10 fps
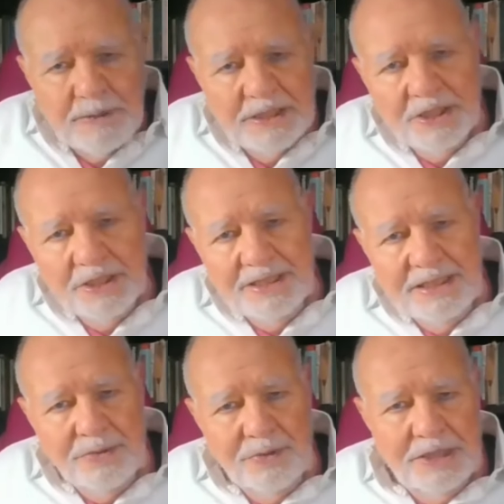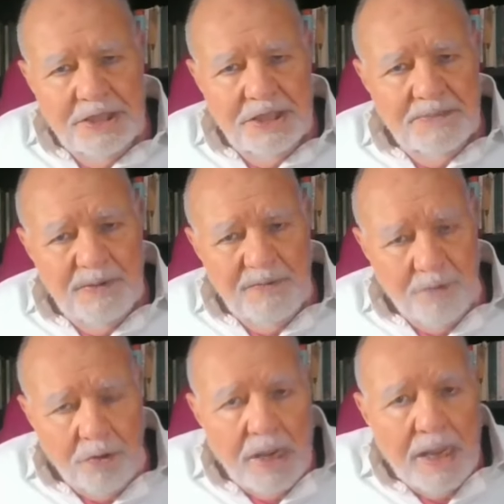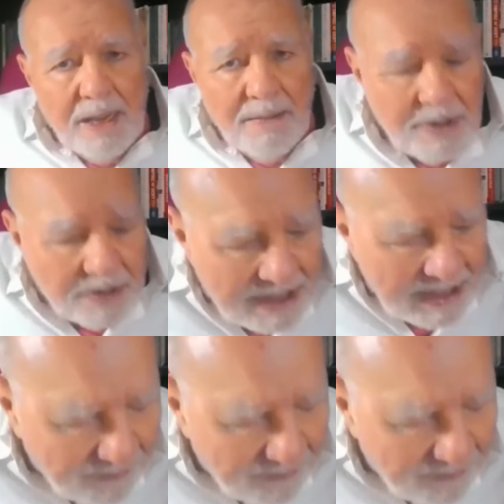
special situations before because